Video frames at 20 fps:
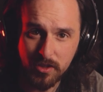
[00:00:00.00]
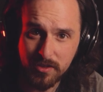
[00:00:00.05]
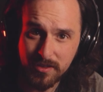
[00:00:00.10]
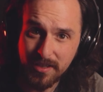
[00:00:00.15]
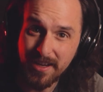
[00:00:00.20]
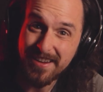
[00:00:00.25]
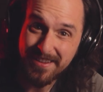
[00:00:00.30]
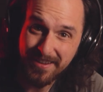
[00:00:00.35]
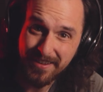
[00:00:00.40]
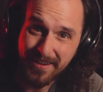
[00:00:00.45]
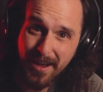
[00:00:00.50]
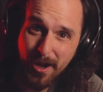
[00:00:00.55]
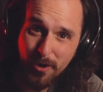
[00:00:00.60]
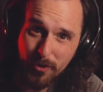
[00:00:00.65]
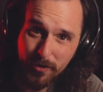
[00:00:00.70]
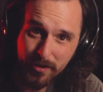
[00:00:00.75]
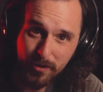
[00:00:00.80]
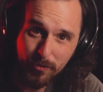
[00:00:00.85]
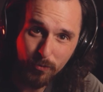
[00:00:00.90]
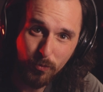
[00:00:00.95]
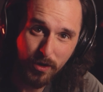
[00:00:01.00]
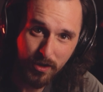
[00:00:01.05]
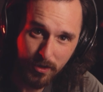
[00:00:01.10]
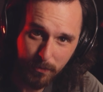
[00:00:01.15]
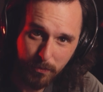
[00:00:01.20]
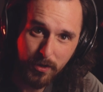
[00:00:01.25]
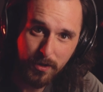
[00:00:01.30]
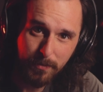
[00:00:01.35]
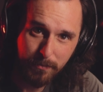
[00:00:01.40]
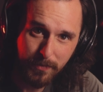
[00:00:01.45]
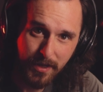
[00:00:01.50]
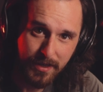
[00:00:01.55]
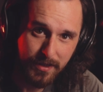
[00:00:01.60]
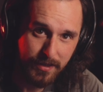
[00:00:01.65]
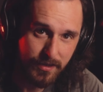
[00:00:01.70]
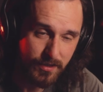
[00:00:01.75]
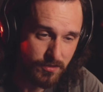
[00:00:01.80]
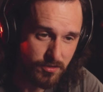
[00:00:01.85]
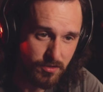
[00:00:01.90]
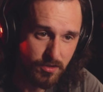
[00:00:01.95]
you're taking out and where to put them back
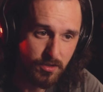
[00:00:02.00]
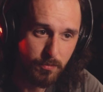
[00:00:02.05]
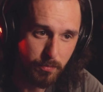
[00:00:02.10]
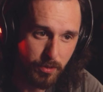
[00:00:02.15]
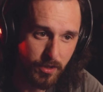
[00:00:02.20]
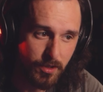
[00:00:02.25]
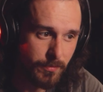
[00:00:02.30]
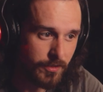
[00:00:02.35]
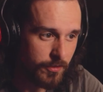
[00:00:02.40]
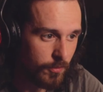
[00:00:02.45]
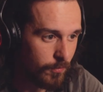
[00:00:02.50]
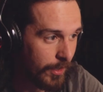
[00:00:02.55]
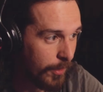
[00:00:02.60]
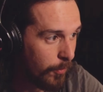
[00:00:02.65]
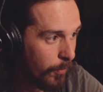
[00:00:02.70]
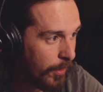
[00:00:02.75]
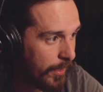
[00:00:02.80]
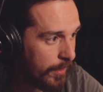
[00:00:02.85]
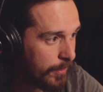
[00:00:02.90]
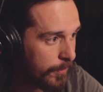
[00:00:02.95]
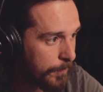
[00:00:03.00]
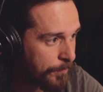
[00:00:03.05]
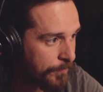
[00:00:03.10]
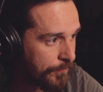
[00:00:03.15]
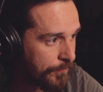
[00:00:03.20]
in so you put them in the right way.